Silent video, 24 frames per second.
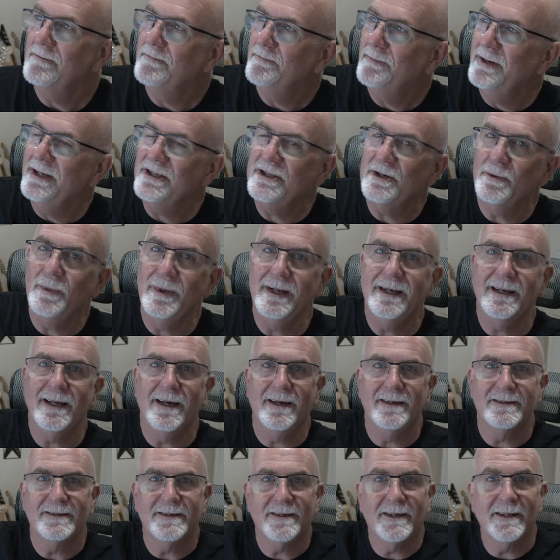picture
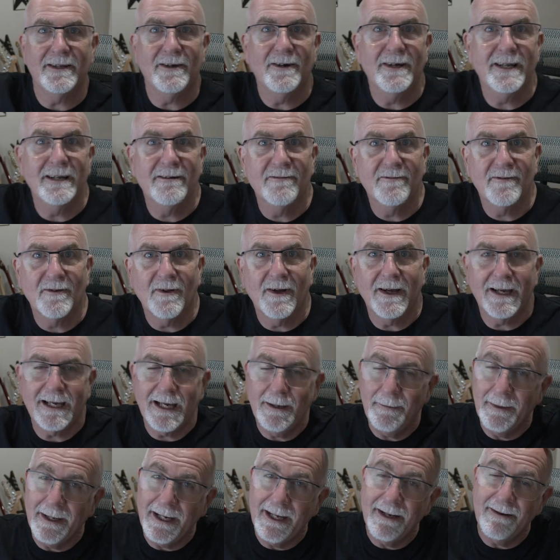windows, get the idea of light
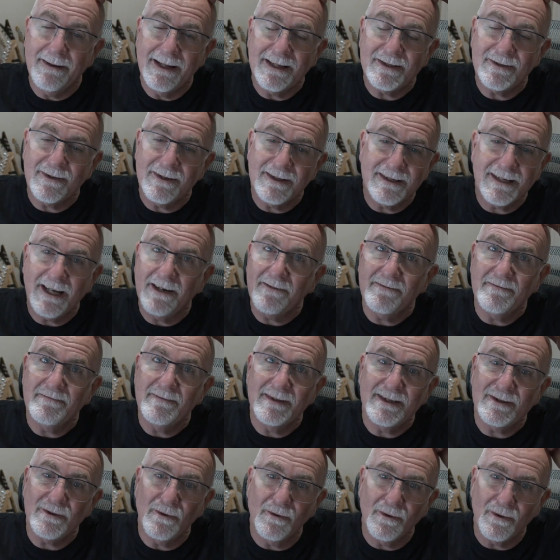coming in, that sort of stuff,
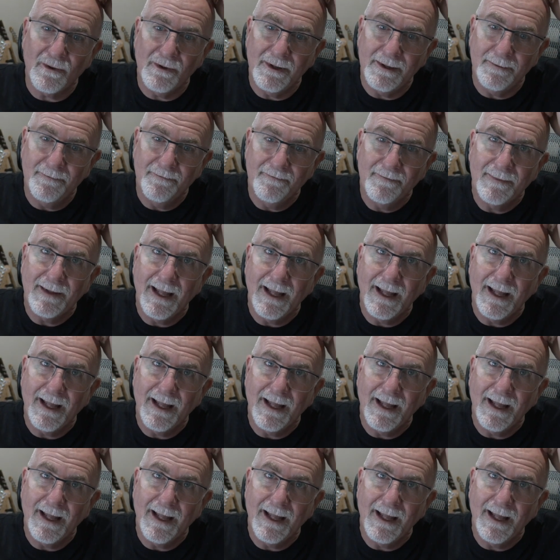it's all good.